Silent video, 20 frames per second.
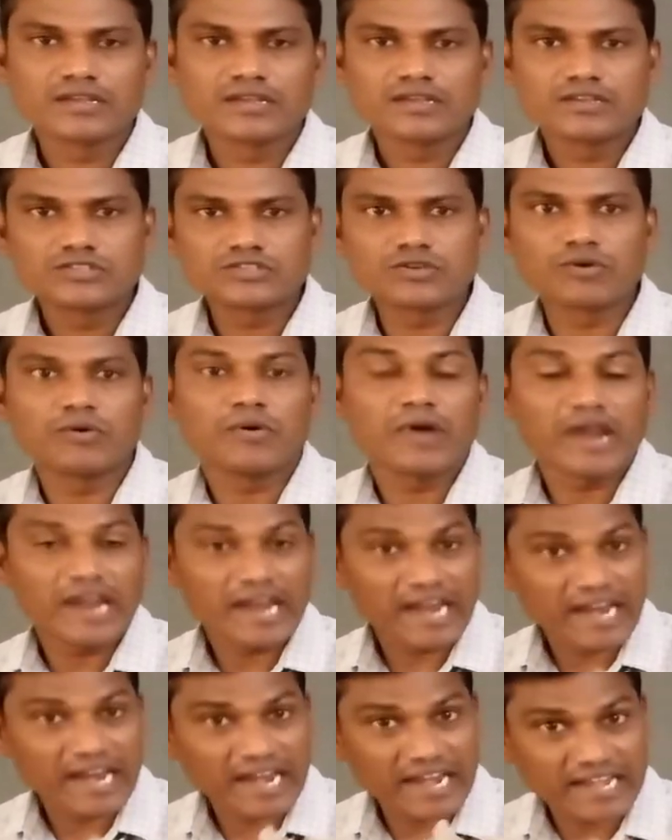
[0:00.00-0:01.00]
so
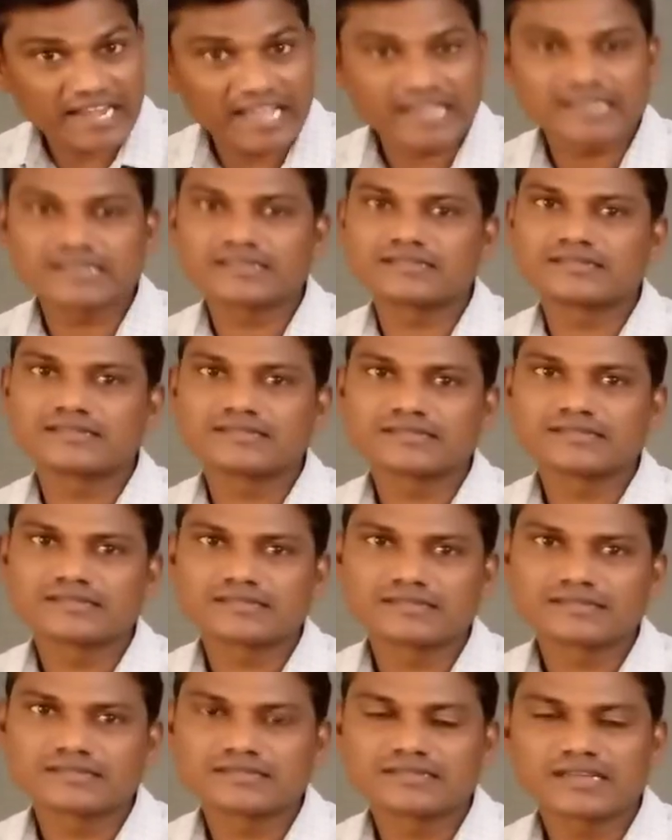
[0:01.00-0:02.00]
headache,
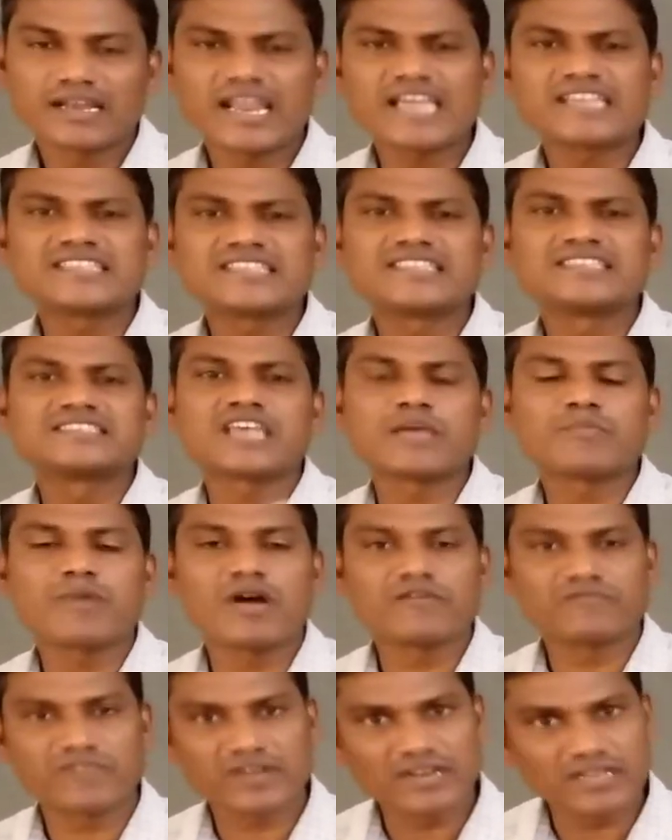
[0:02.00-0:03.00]
like this type
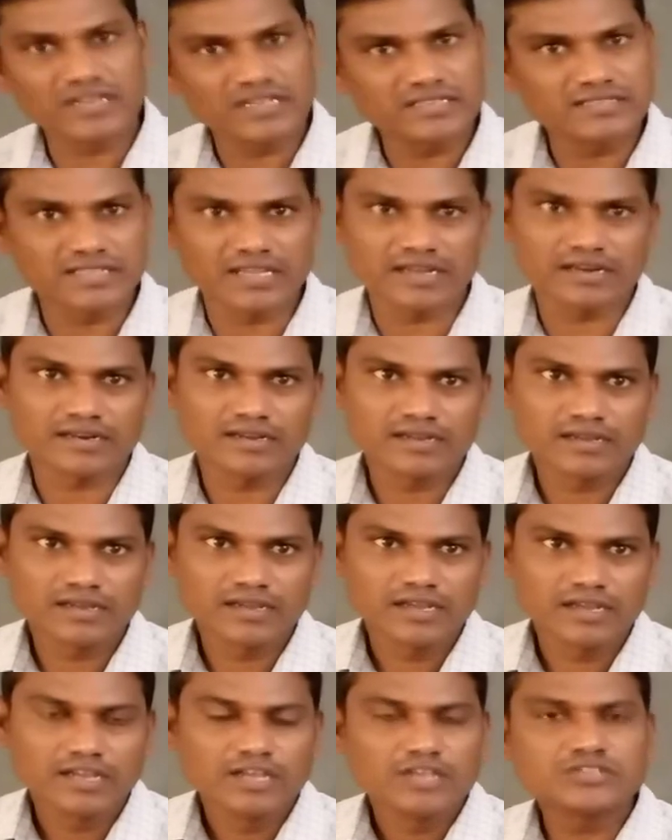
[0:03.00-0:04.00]
of one is there.
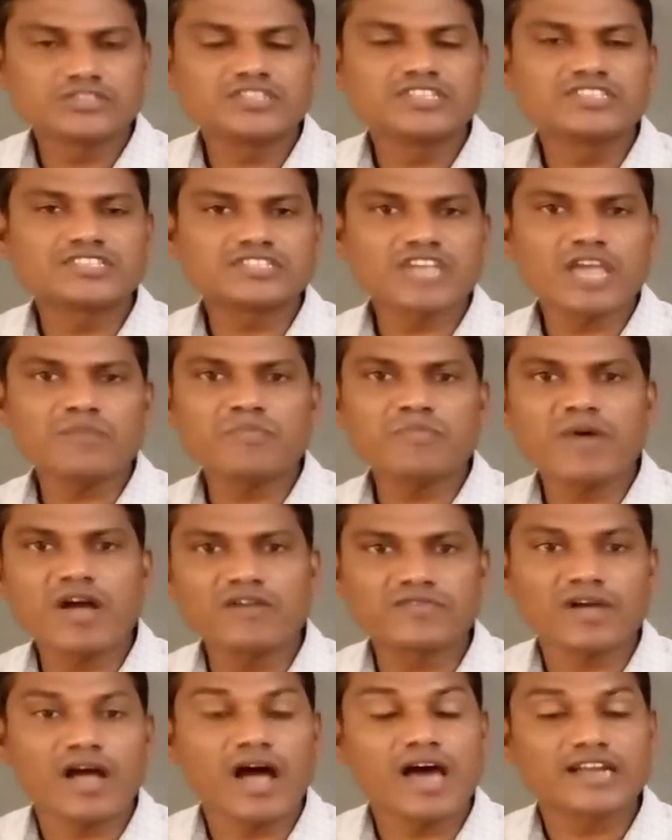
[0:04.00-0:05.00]
So this type
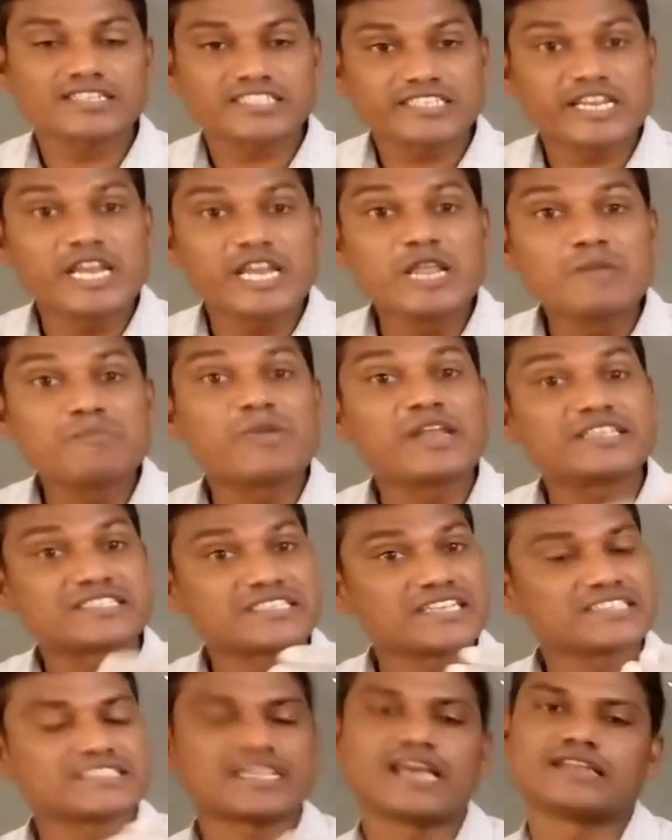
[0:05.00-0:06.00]
of
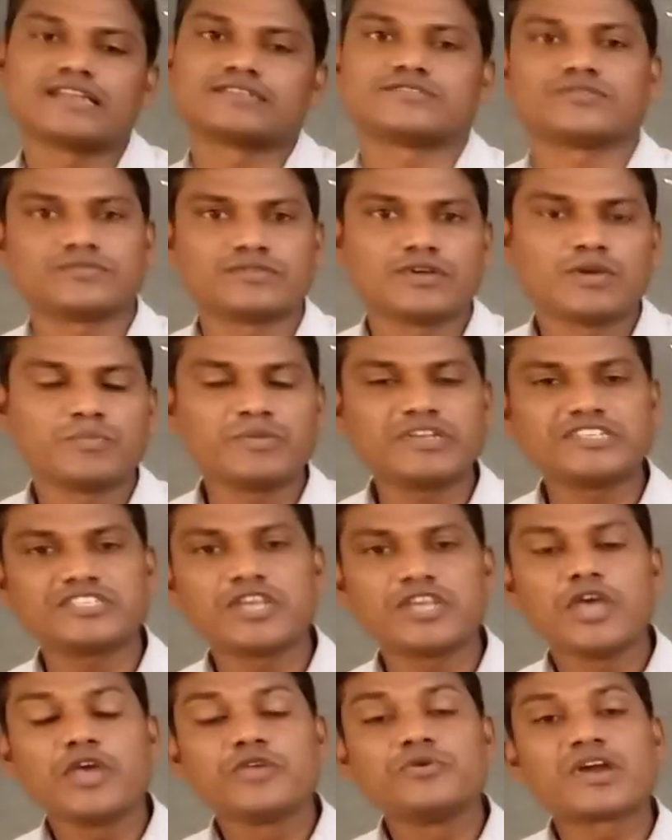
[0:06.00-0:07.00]
sleeplessness also means
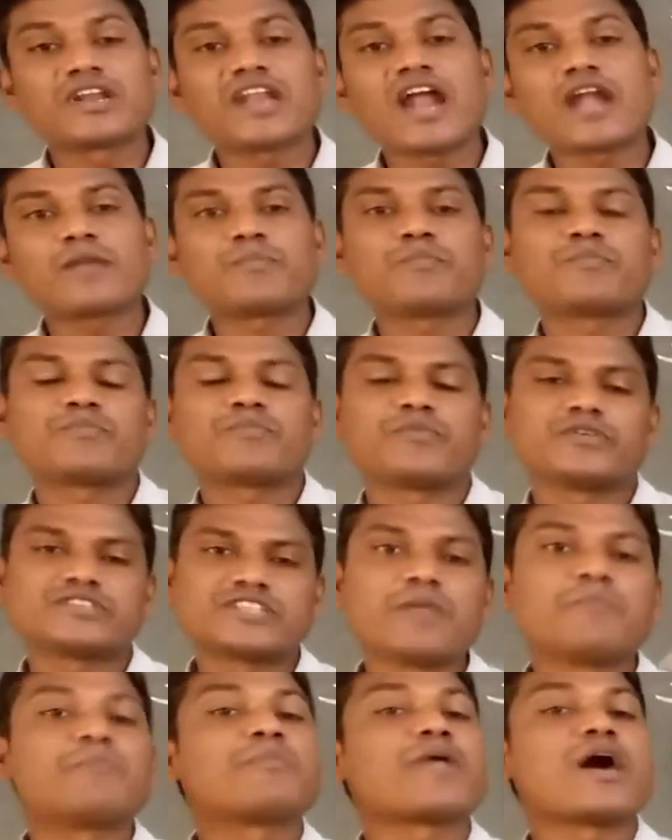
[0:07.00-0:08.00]
you are not
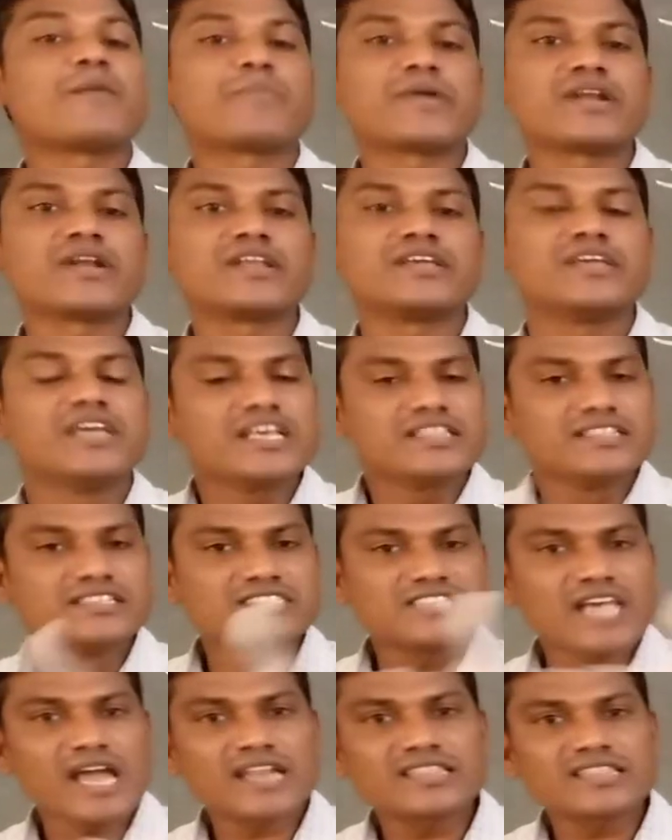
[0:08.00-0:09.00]
sleep properly.
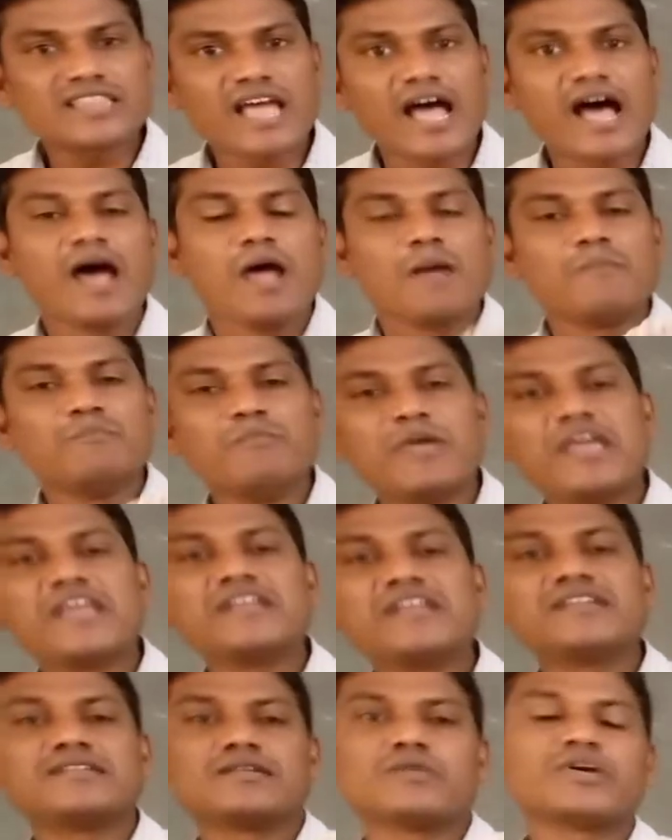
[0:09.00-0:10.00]
These are the
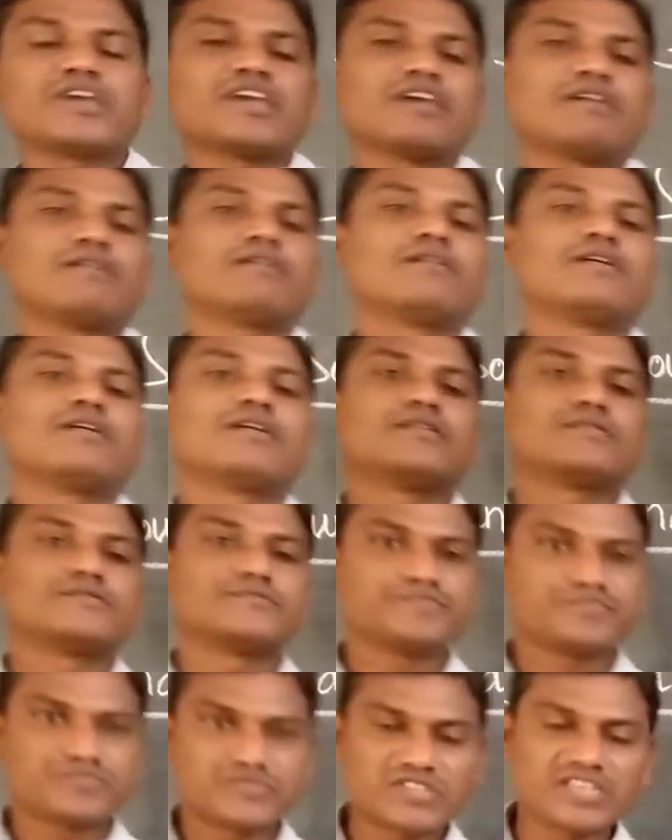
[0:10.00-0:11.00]
main
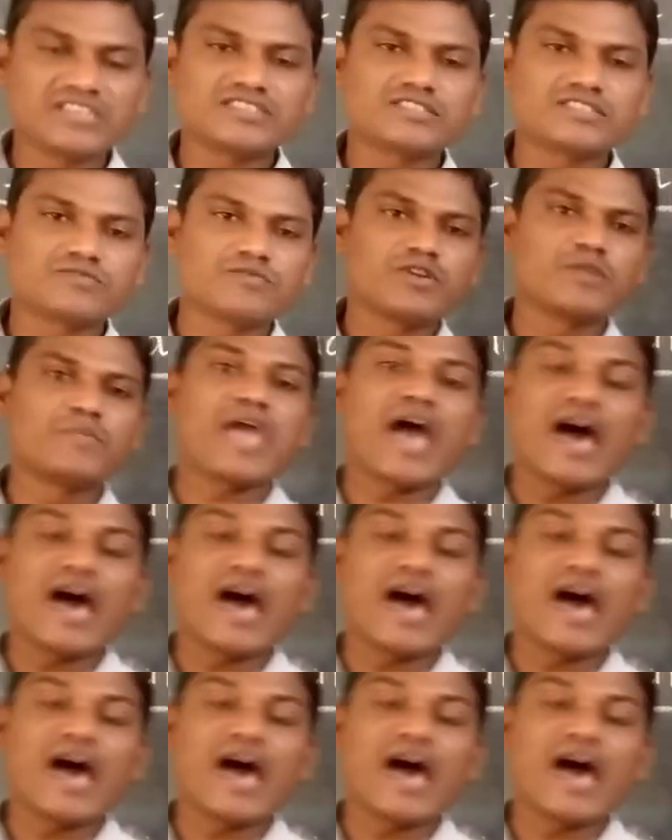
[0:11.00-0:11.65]
things will be